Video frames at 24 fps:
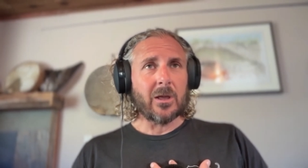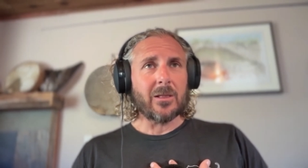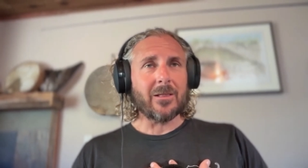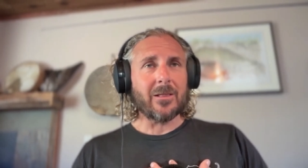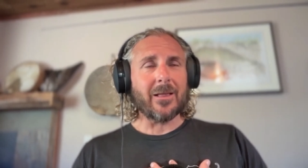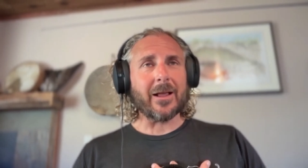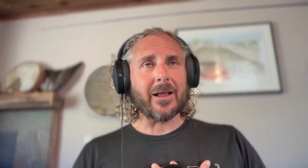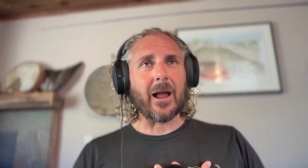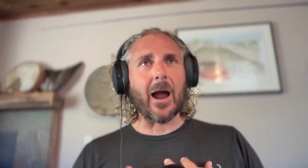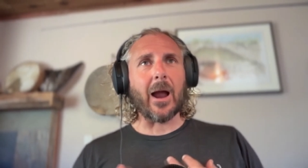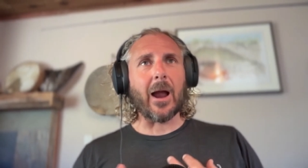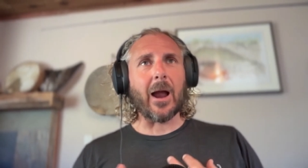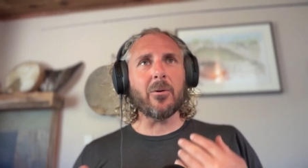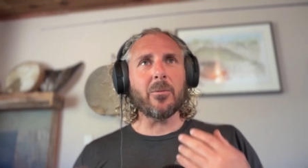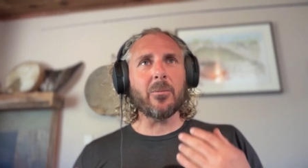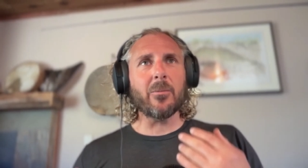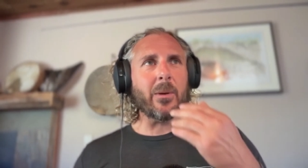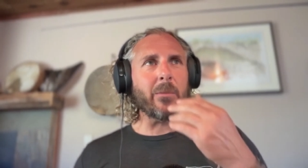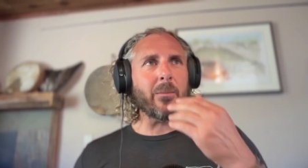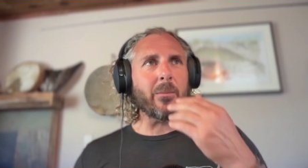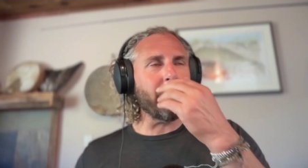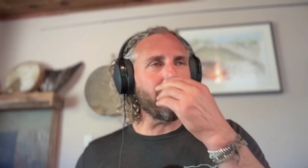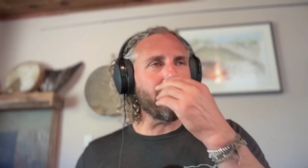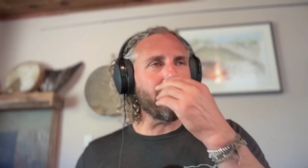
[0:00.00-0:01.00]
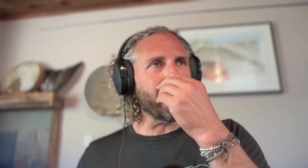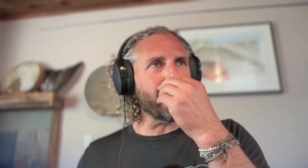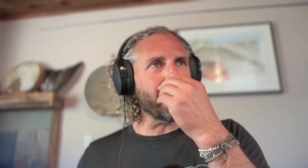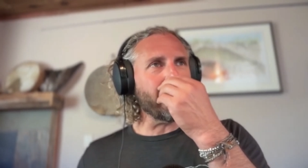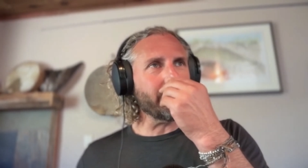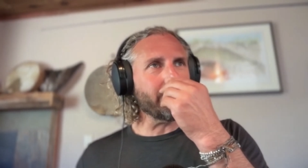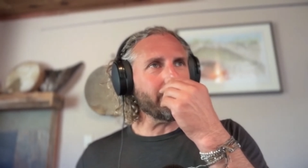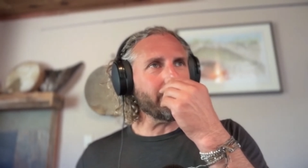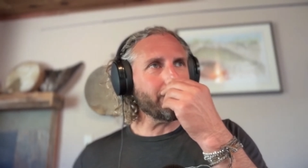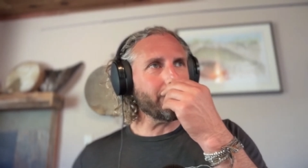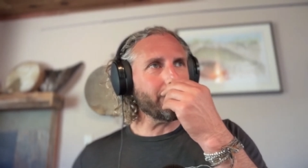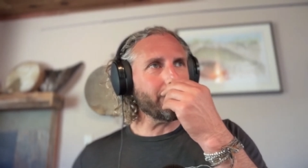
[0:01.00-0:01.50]
Like I remember
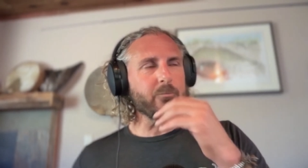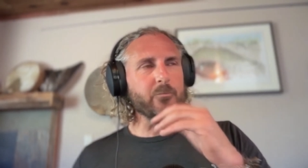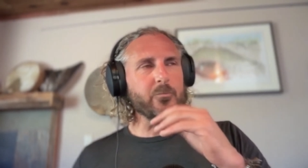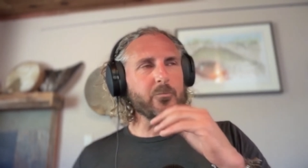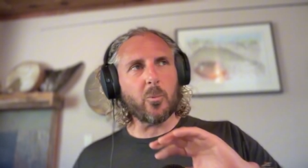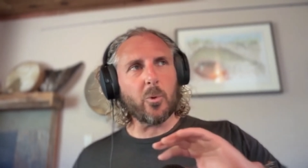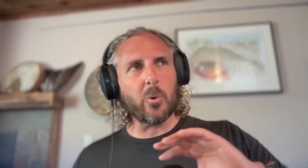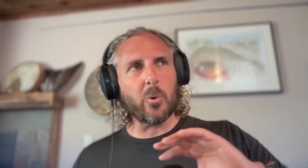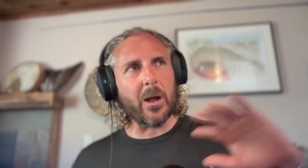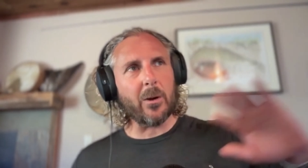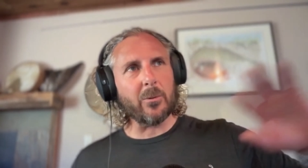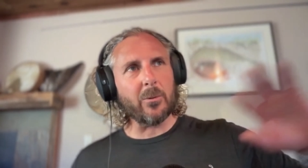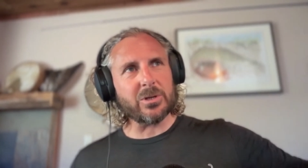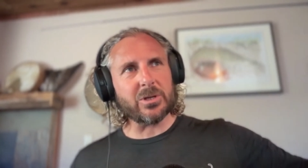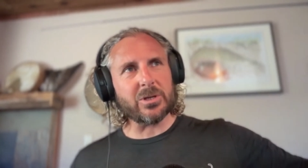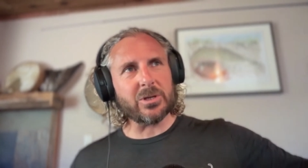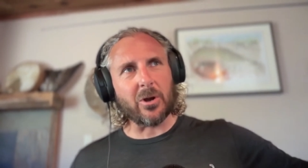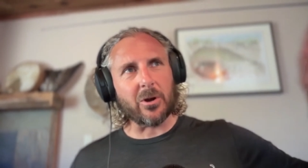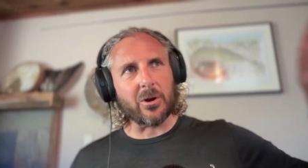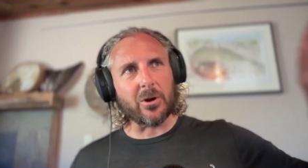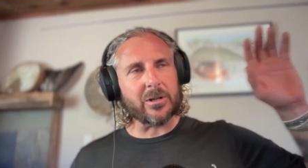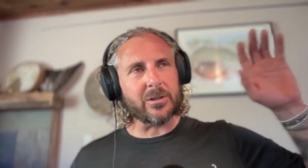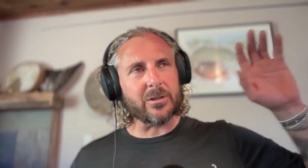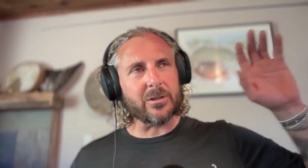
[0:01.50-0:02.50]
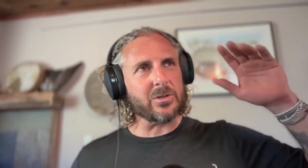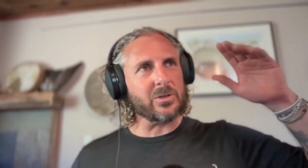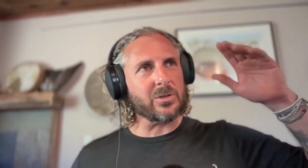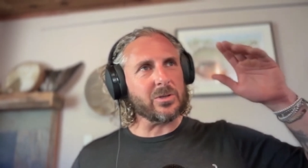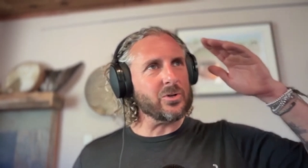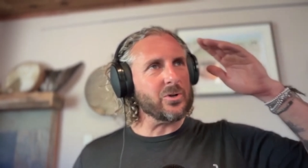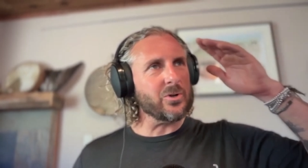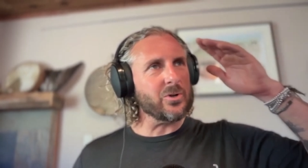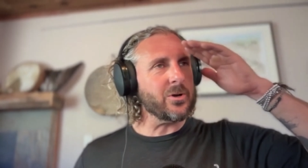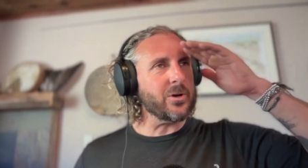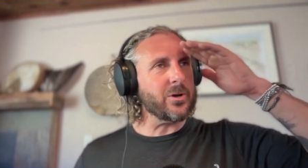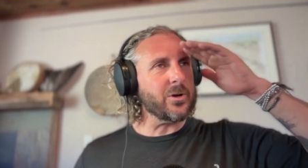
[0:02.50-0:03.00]
when I was starting this
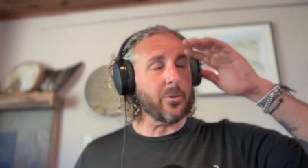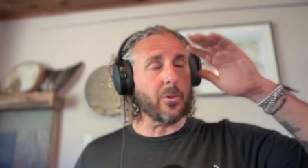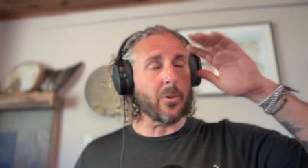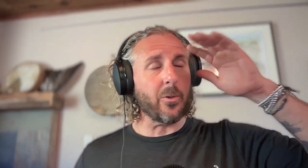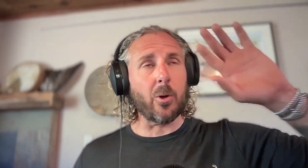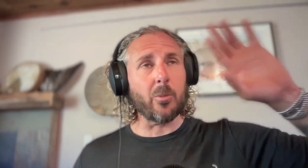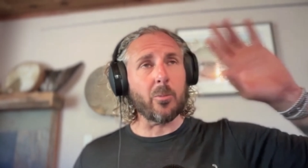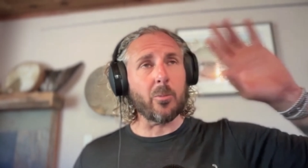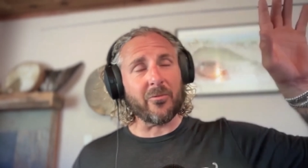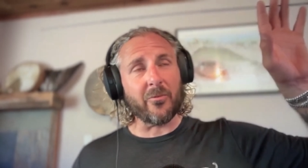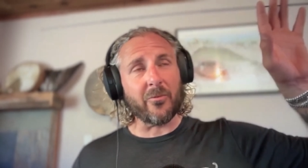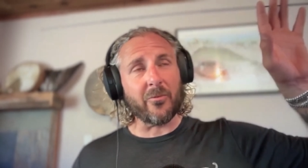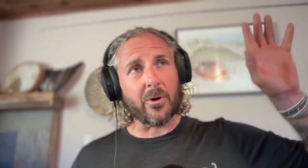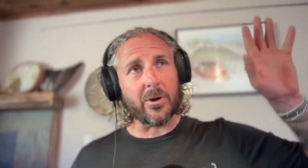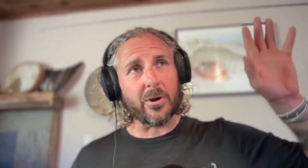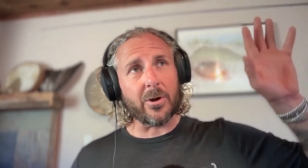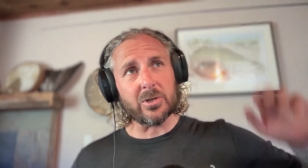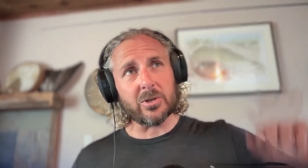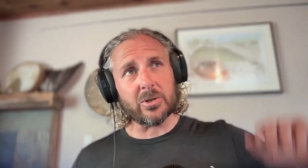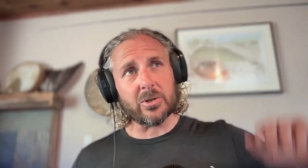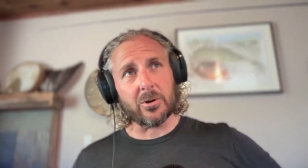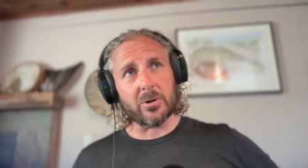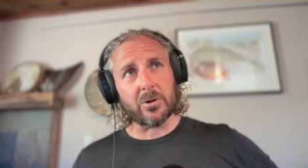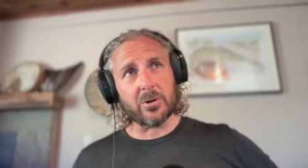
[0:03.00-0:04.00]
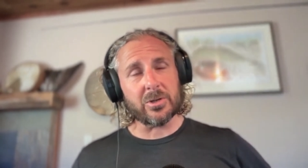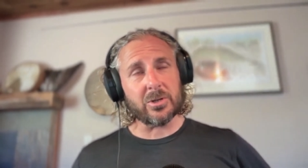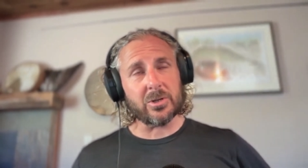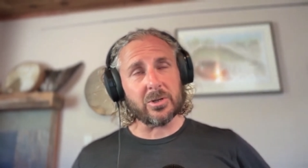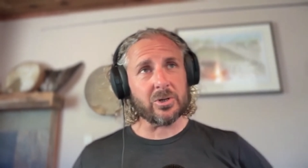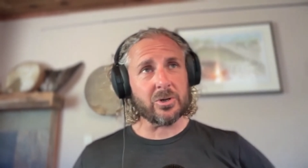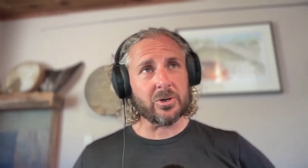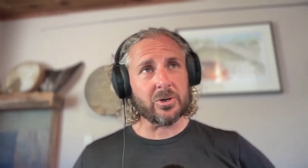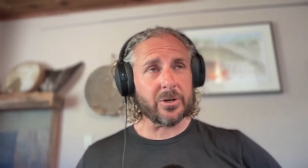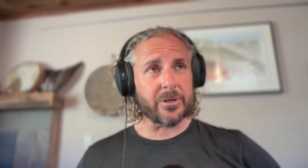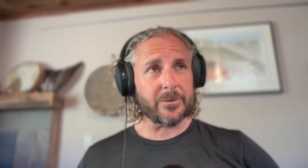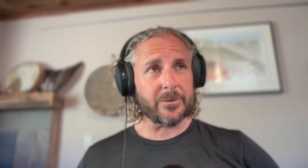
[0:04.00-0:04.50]
journey, or long before I started this
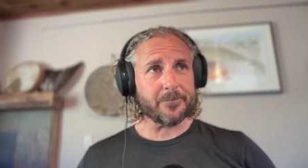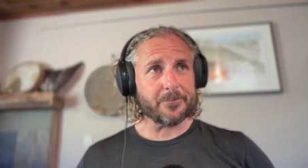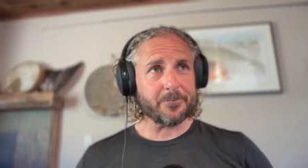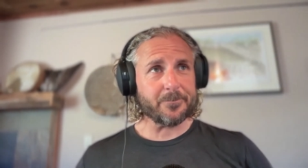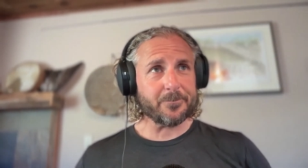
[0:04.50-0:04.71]
journey,